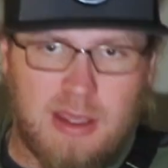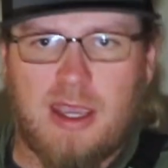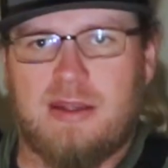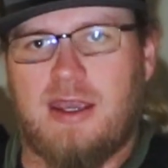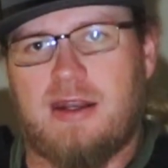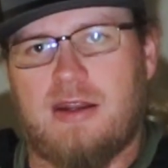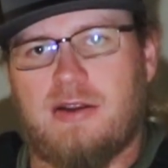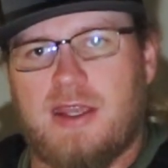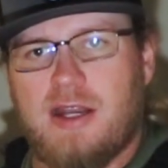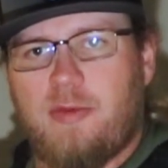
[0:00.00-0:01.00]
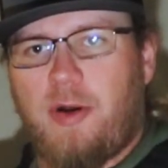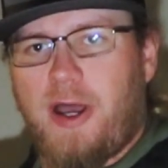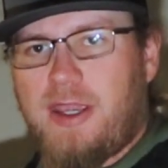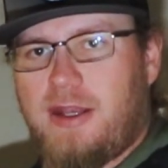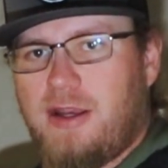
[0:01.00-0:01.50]
and then, you know, the inner
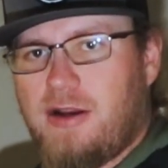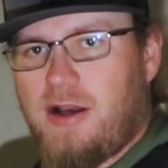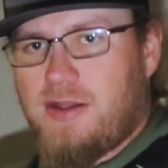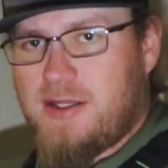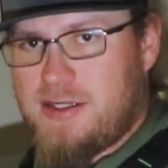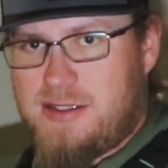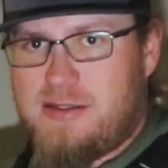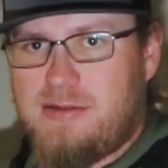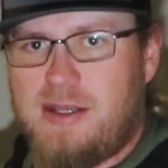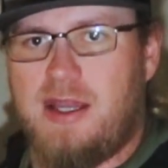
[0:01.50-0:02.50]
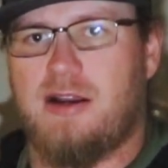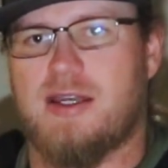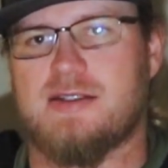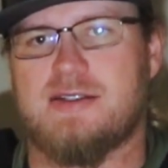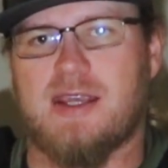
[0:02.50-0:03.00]
pocket here on this
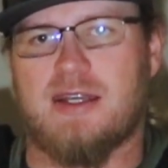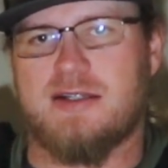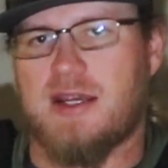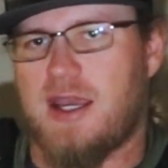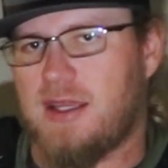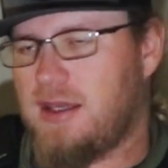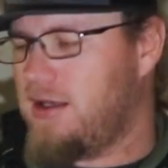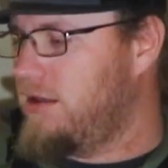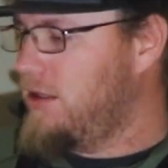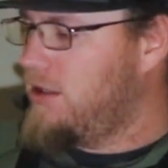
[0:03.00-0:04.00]
NRS Zen jacket.